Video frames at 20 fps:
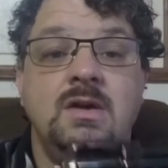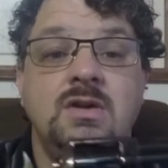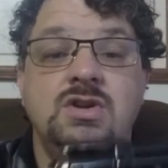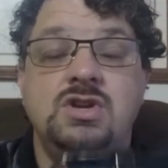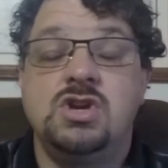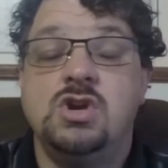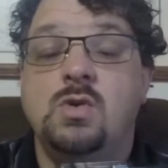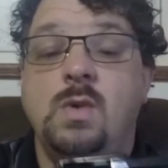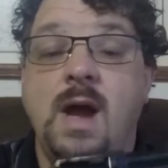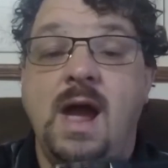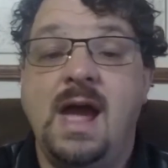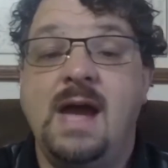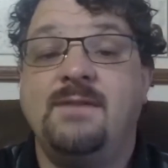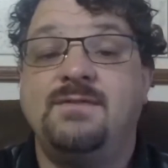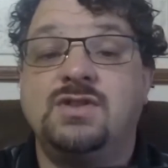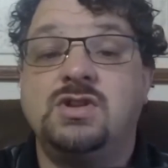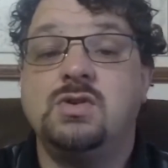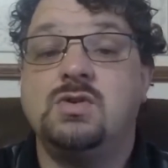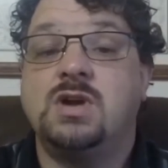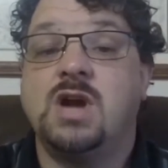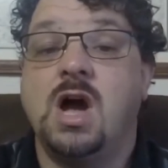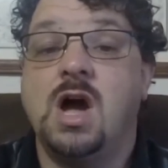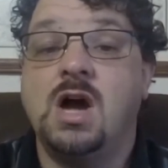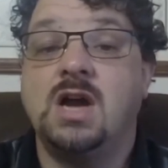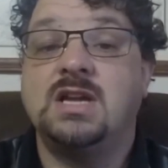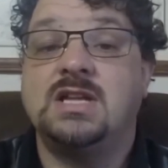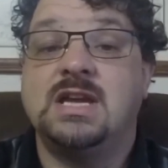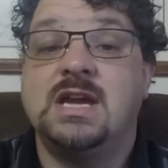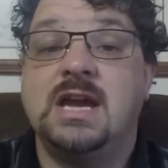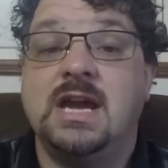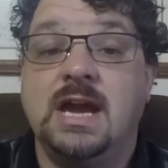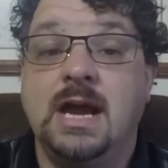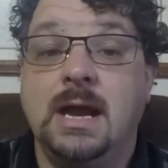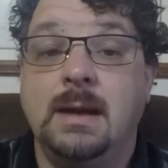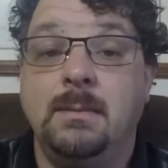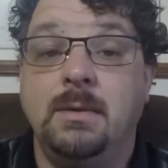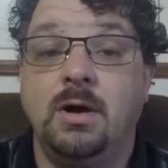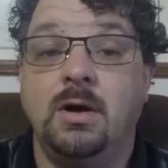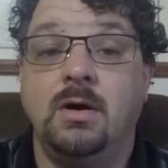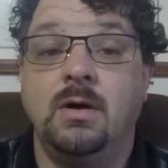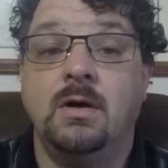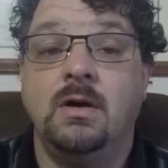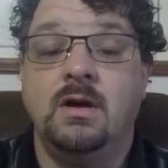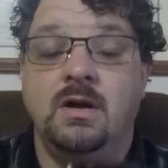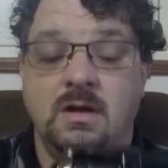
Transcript: You have to cock the hammer